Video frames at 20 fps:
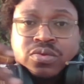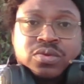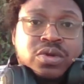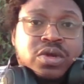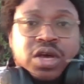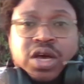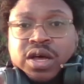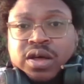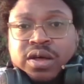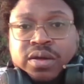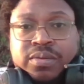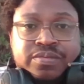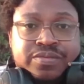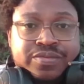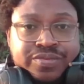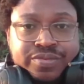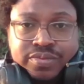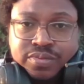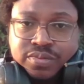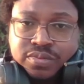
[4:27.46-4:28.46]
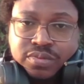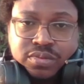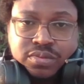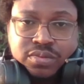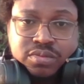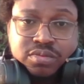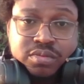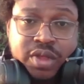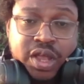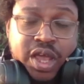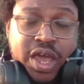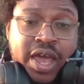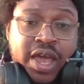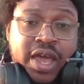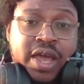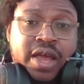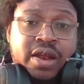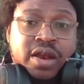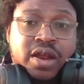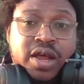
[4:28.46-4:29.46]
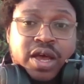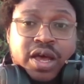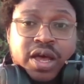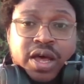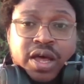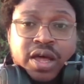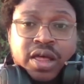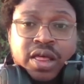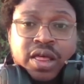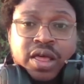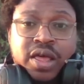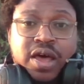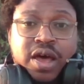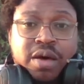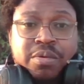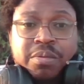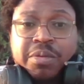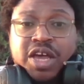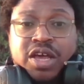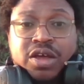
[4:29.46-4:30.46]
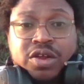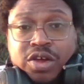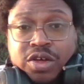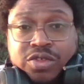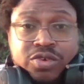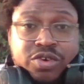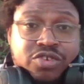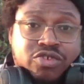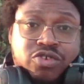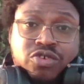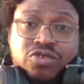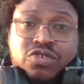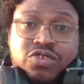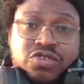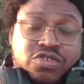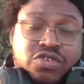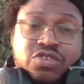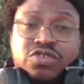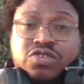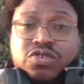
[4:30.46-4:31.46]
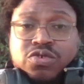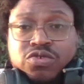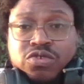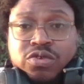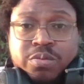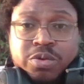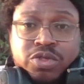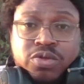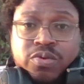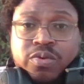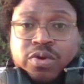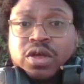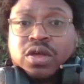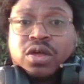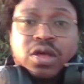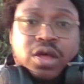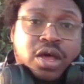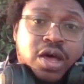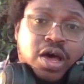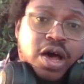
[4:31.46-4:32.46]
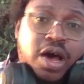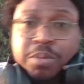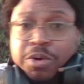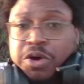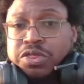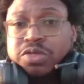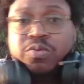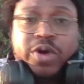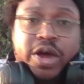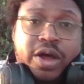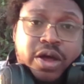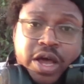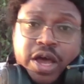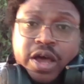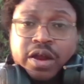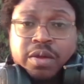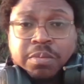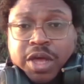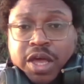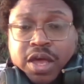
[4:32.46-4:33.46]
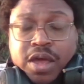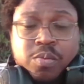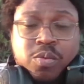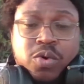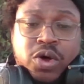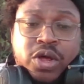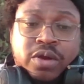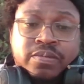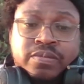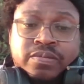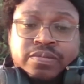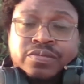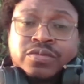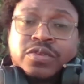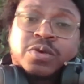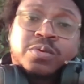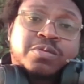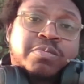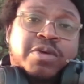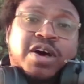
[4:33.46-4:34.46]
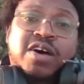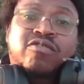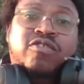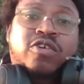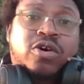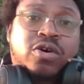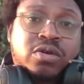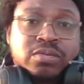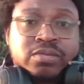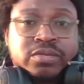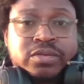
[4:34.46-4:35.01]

Um, and uh, I'm going to make another excuse. It's excuse number three. I bought the wrong item game one. It was my fault.